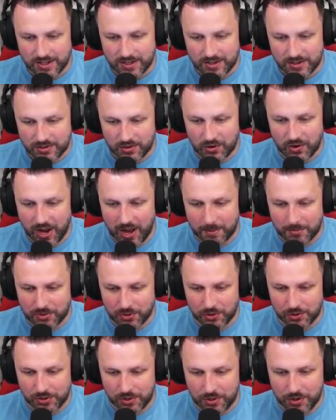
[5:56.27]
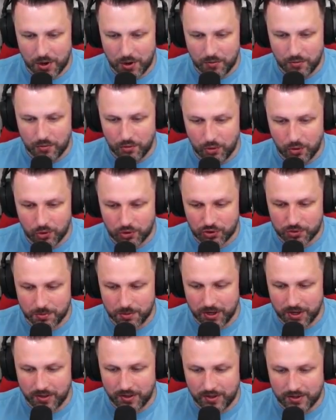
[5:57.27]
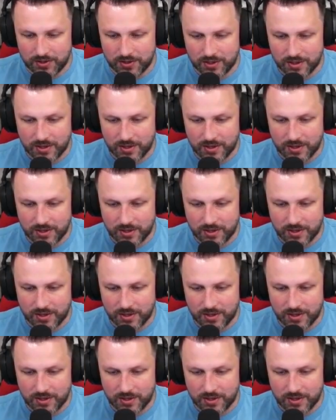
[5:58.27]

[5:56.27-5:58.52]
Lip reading: It's going to absolutely roast me, this.